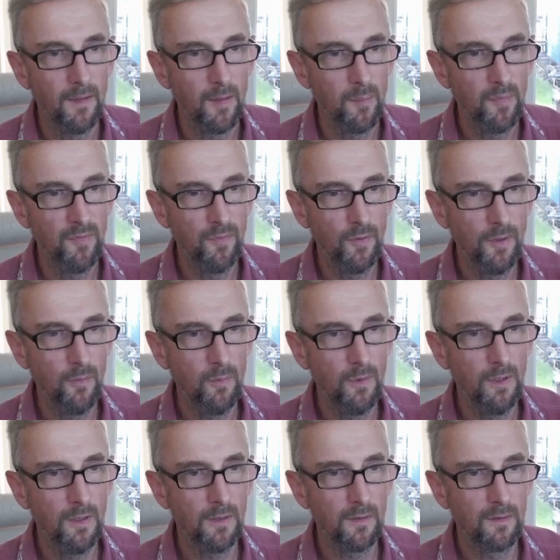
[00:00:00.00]
before I
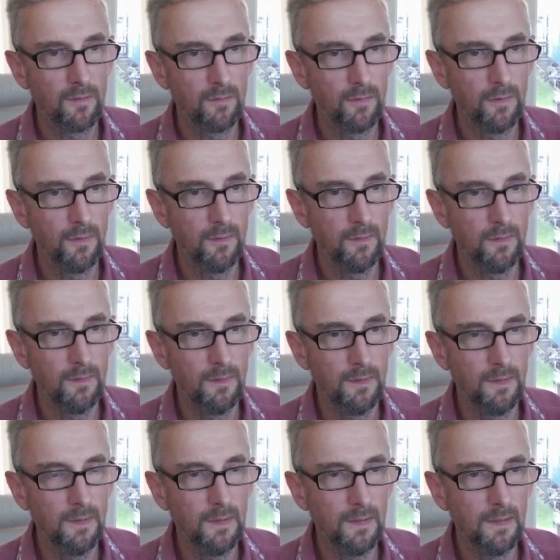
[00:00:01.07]
work through
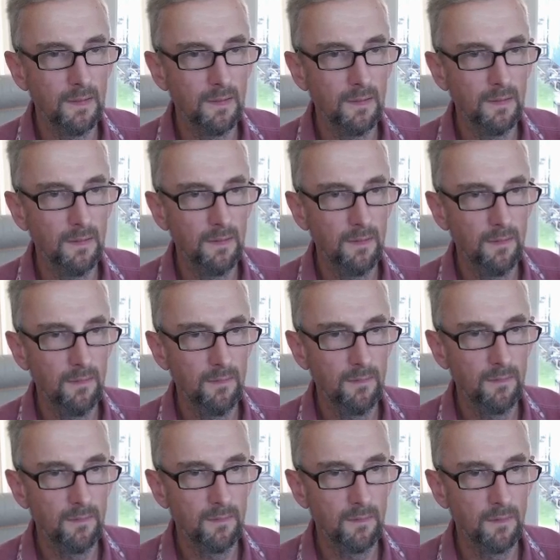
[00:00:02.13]

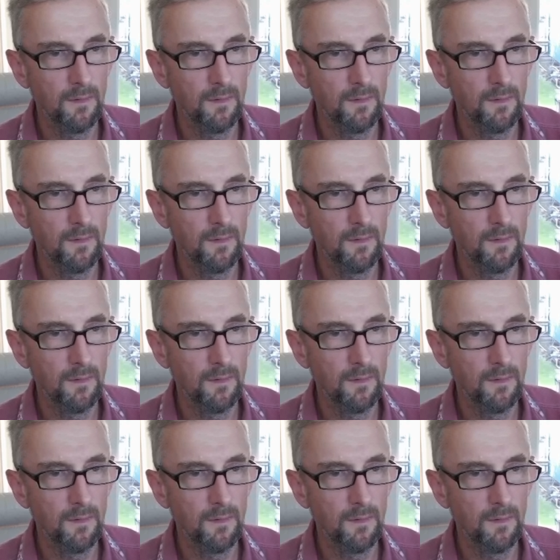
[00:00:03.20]
these,